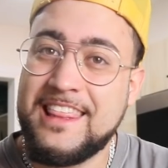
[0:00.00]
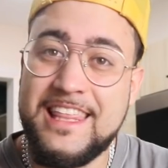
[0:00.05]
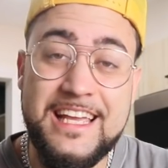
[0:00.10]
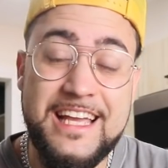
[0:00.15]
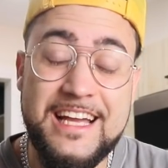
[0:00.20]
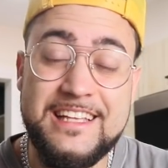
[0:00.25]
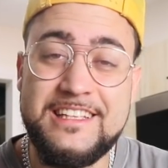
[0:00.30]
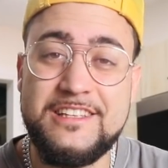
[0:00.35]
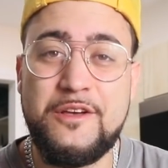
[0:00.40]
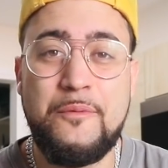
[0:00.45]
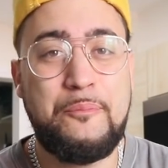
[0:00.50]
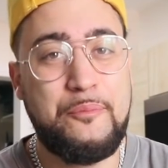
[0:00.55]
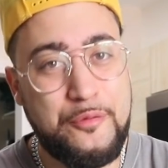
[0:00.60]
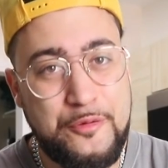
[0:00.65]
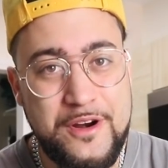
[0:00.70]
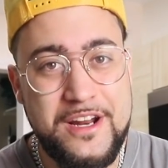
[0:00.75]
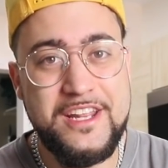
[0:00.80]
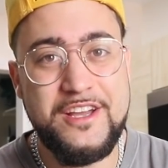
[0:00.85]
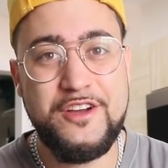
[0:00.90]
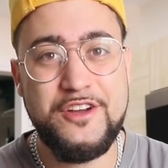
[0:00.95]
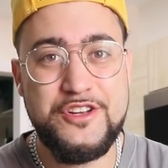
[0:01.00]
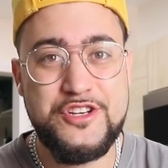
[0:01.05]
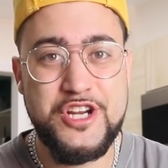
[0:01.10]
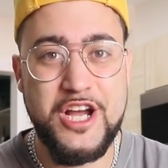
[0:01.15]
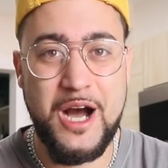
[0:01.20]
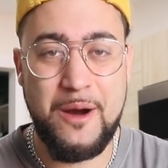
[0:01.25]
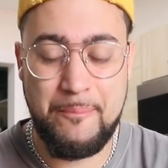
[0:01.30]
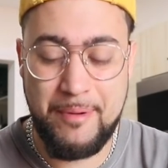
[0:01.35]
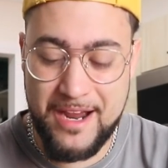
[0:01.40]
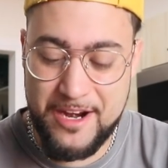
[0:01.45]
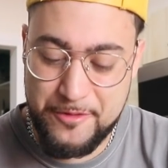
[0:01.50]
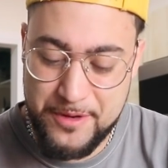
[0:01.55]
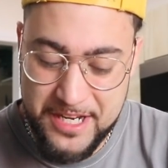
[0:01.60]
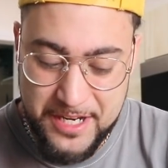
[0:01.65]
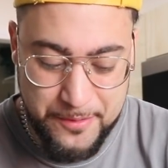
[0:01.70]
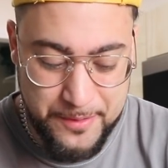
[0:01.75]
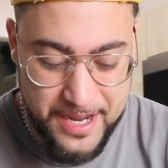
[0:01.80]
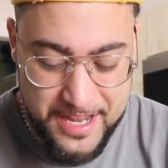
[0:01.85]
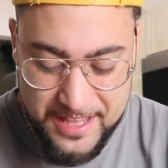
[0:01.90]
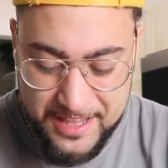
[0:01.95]
think I did a pretty good job by
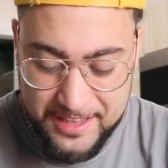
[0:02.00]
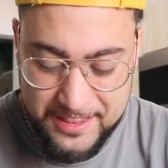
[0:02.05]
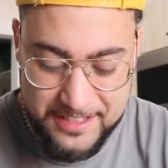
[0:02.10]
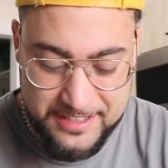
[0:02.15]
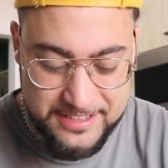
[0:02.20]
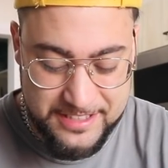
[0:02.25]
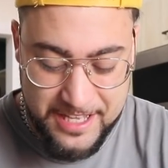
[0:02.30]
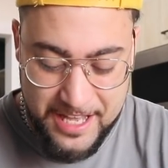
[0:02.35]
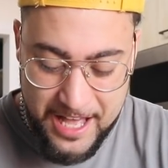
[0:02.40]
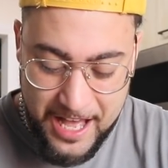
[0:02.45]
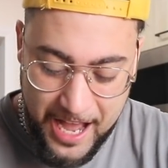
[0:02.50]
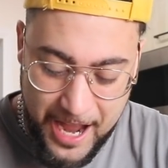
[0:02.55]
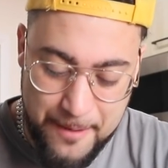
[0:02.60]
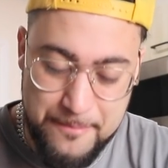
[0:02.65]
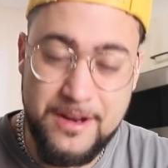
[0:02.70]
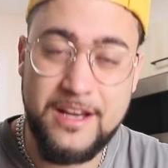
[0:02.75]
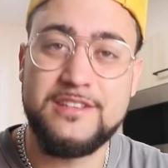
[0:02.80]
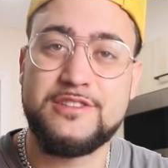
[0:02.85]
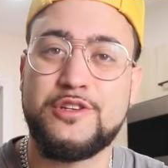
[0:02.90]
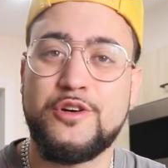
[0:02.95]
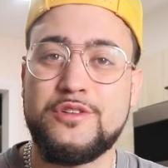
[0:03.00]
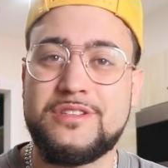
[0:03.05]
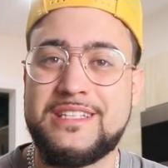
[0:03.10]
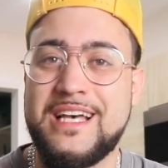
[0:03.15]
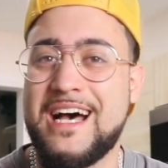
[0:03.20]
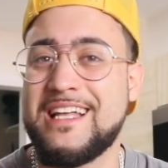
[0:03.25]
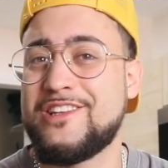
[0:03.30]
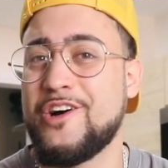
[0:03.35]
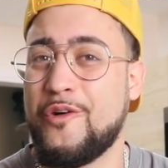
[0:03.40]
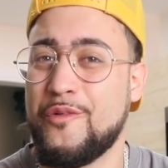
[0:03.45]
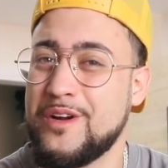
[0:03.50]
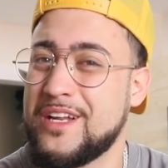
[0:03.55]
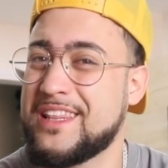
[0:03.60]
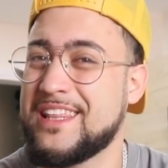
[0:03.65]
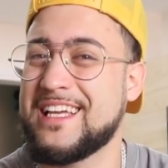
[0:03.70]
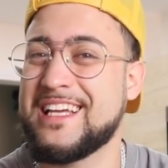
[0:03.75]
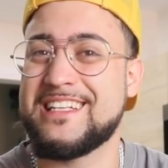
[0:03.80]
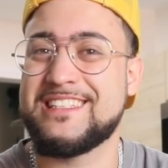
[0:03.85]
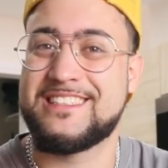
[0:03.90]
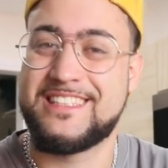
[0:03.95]
recreating this. I'm not so sad. The only
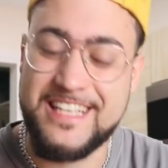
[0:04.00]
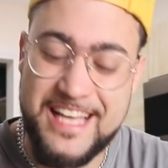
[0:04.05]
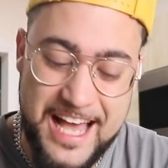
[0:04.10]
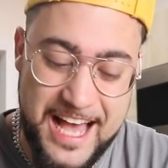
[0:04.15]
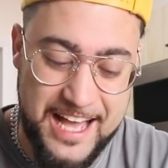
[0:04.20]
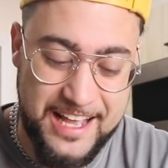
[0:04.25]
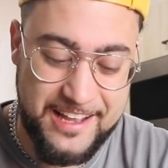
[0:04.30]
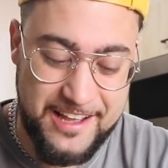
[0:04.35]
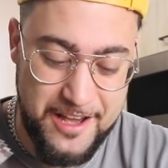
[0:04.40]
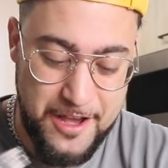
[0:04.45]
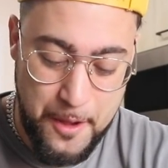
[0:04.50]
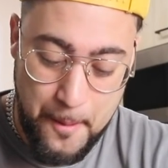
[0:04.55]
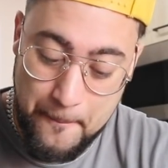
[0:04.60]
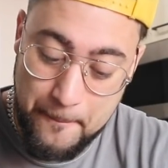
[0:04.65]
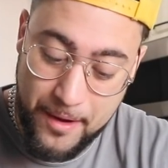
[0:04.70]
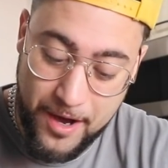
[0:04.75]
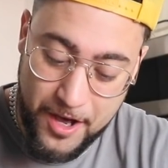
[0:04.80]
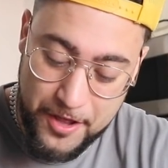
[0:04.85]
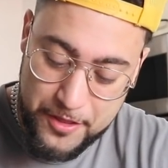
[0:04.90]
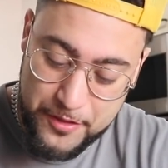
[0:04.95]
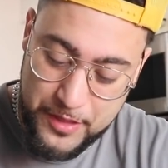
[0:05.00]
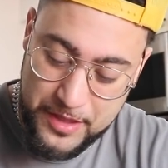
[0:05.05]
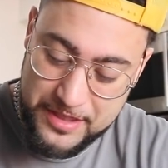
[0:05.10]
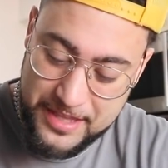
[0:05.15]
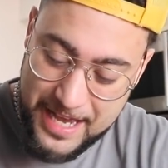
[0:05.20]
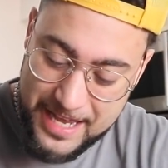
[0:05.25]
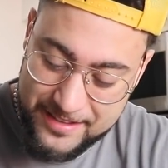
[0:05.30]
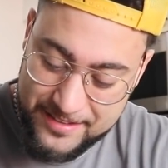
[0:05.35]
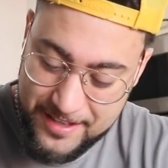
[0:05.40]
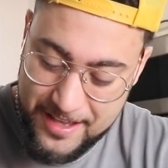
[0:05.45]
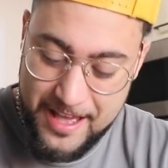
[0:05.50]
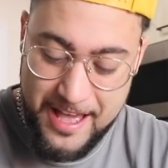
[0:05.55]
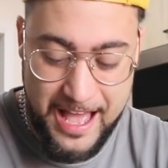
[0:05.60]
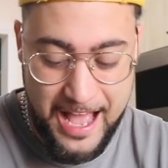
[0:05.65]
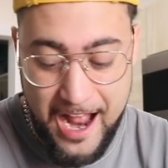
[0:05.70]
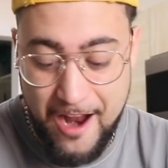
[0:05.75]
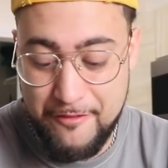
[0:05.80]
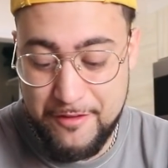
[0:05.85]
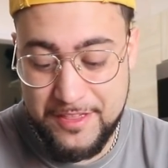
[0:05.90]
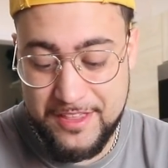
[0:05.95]
thing is the egg, but other than that,
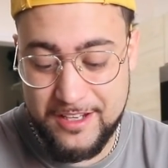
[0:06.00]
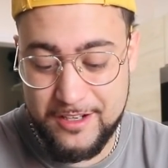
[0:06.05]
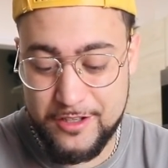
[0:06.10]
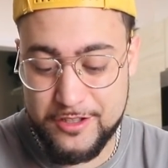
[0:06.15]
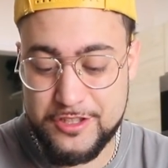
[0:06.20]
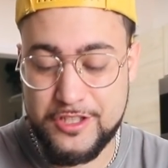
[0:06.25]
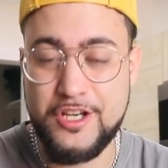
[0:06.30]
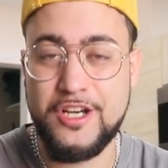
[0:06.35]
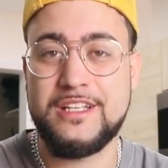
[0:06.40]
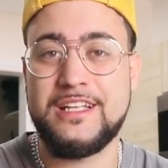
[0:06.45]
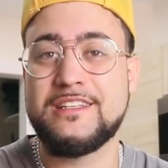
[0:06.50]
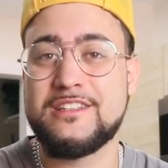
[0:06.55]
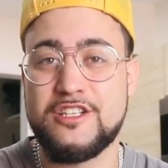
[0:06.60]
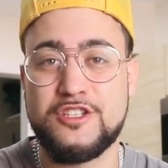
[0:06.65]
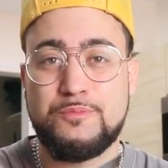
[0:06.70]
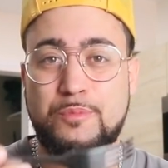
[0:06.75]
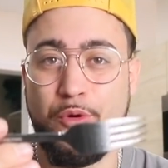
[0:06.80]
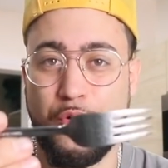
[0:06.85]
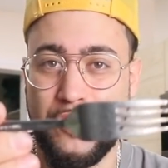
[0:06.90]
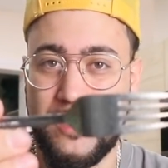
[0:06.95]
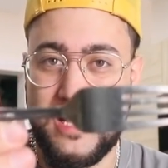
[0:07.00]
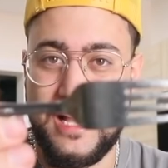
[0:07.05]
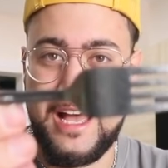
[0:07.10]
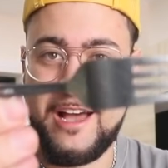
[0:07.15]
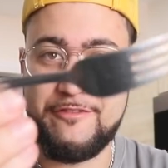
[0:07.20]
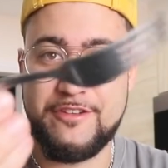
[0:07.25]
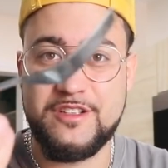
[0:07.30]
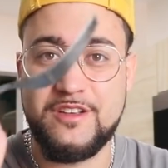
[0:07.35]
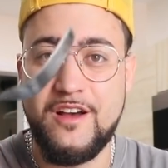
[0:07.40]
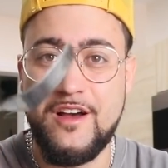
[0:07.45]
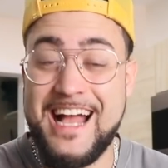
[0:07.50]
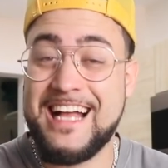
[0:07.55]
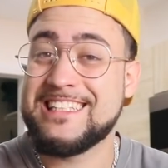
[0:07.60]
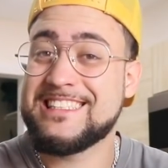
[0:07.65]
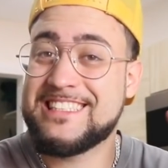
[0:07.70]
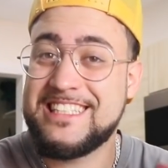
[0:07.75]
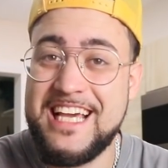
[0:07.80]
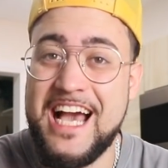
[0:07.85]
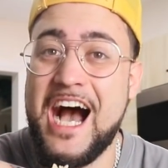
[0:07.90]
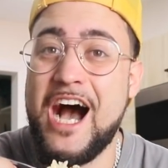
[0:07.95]
everything looks good. And this pork, I have a...
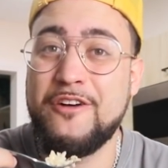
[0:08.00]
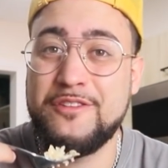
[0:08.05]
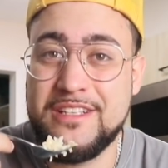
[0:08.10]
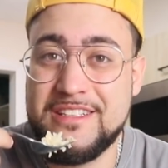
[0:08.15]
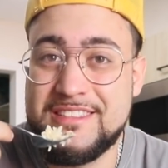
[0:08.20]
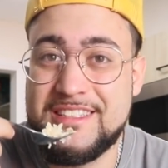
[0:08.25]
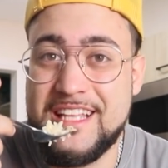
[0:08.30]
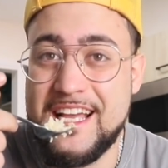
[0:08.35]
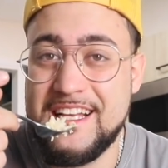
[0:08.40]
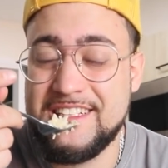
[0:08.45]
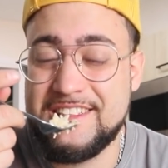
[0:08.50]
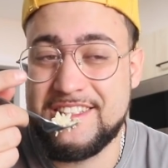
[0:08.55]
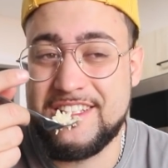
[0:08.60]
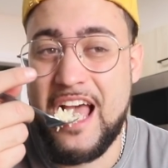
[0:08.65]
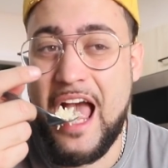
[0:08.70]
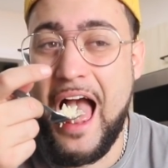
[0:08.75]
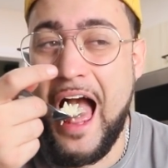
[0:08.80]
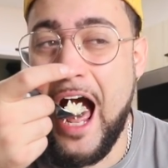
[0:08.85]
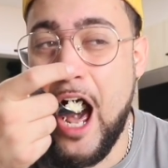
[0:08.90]
And see how this tastes?